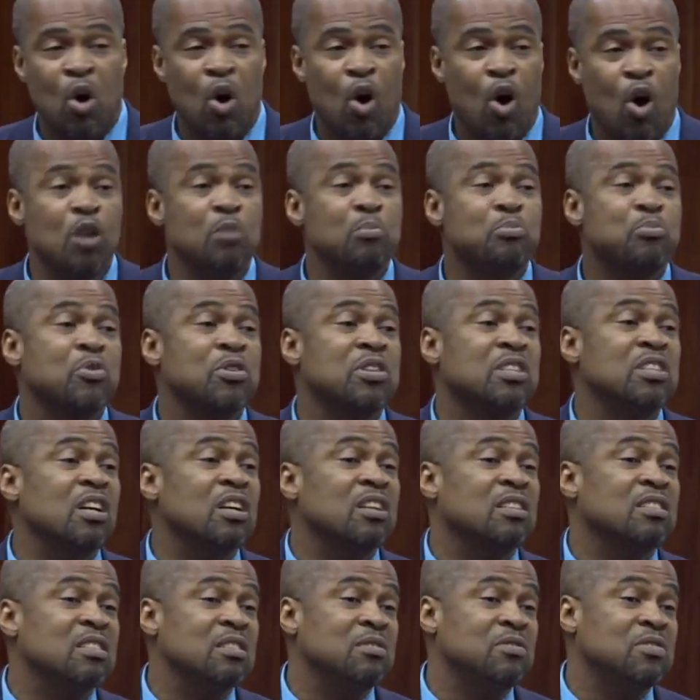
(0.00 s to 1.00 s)

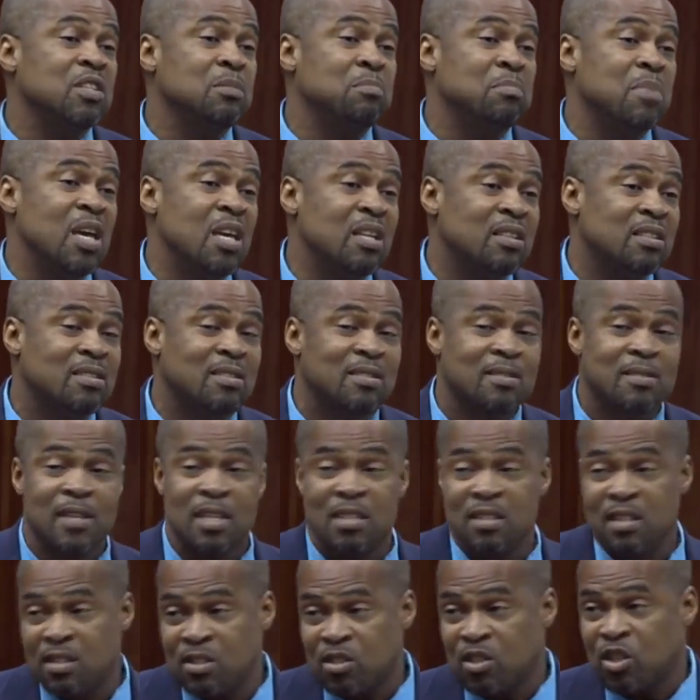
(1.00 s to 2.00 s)
unproductive debates
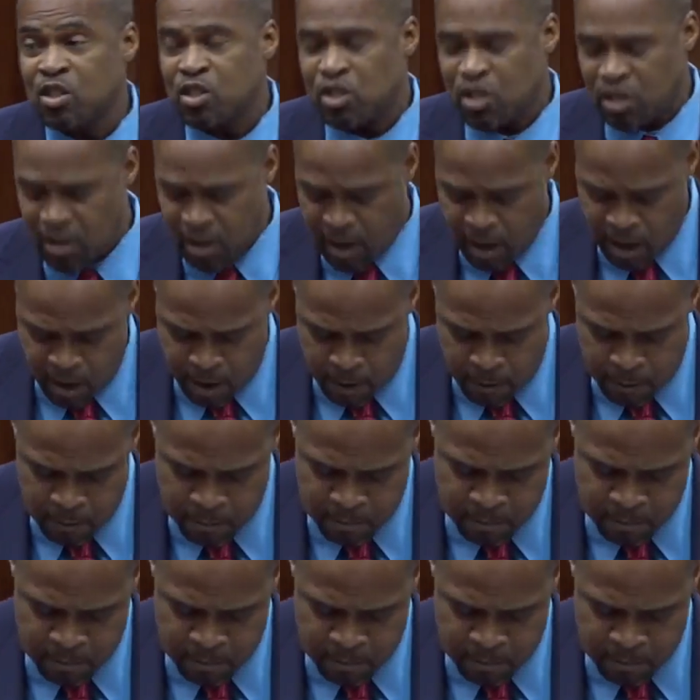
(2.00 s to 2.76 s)
and discussion here.